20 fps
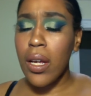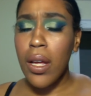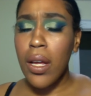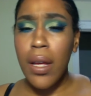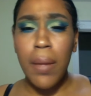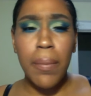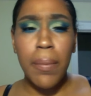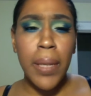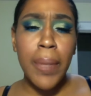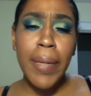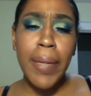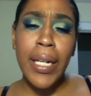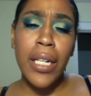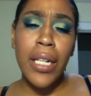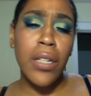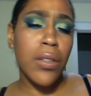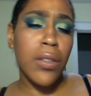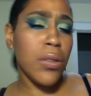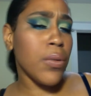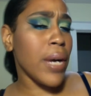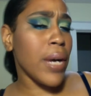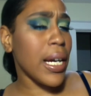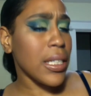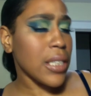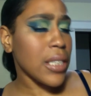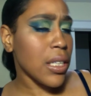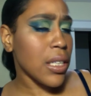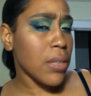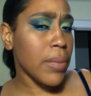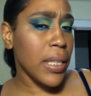Maybe I need a new
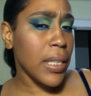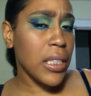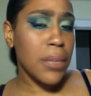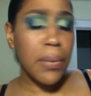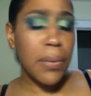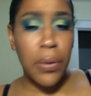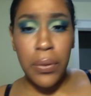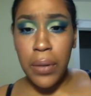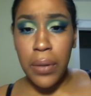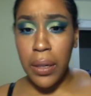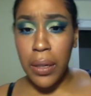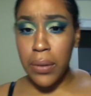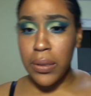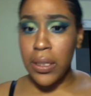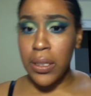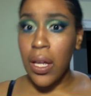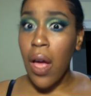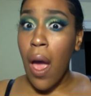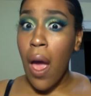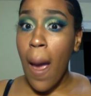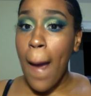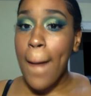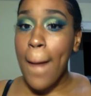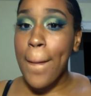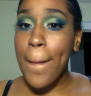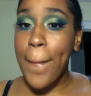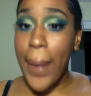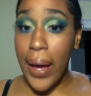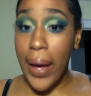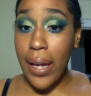eyeshadow base, but who knows?
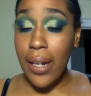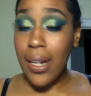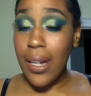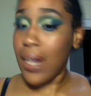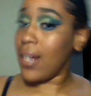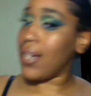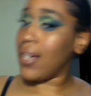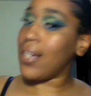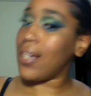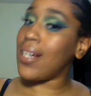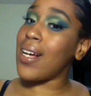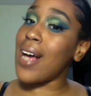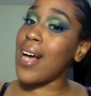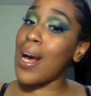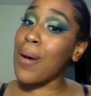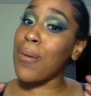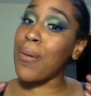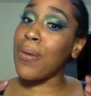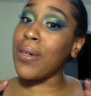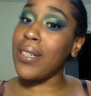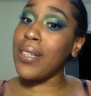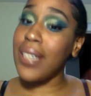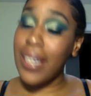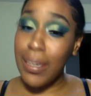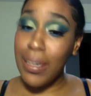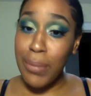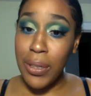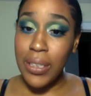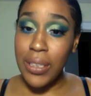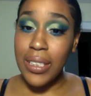But I will
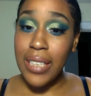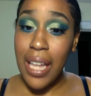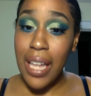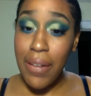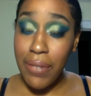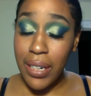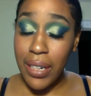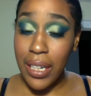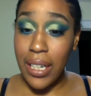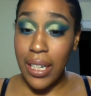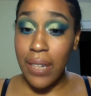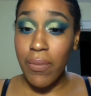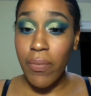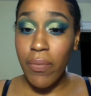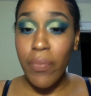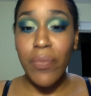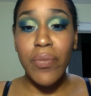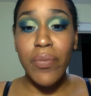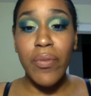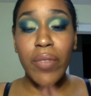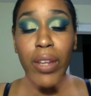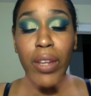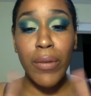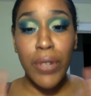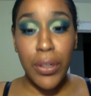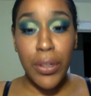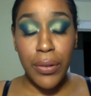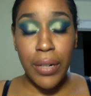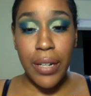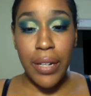most definitely
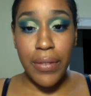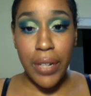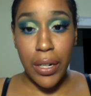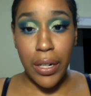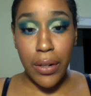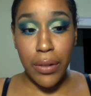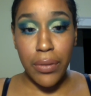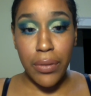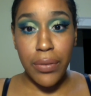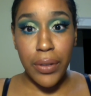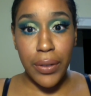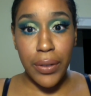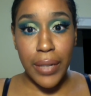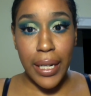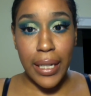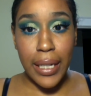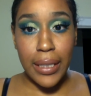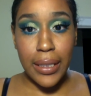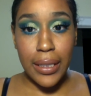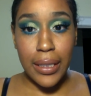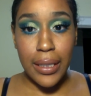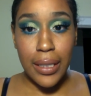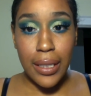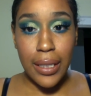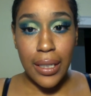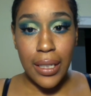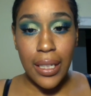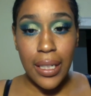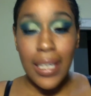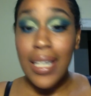redo that video for you guys.
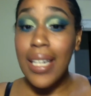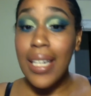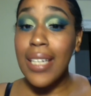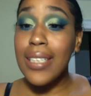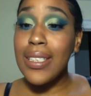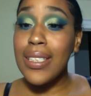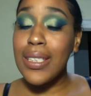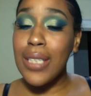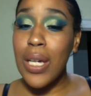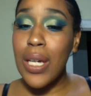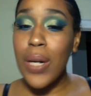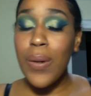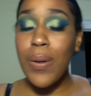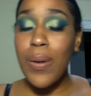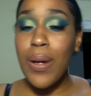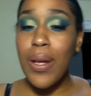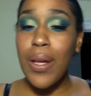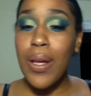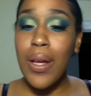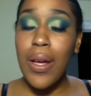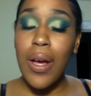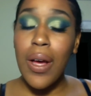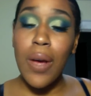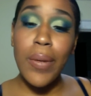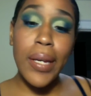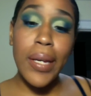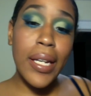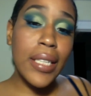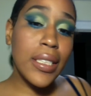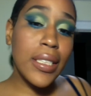So, hope you're
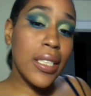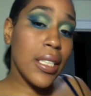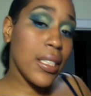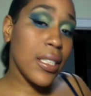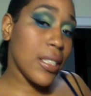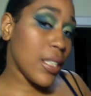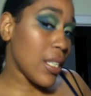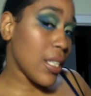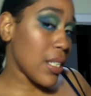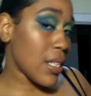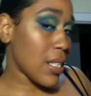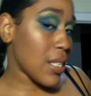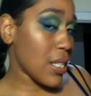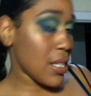gonna see this look.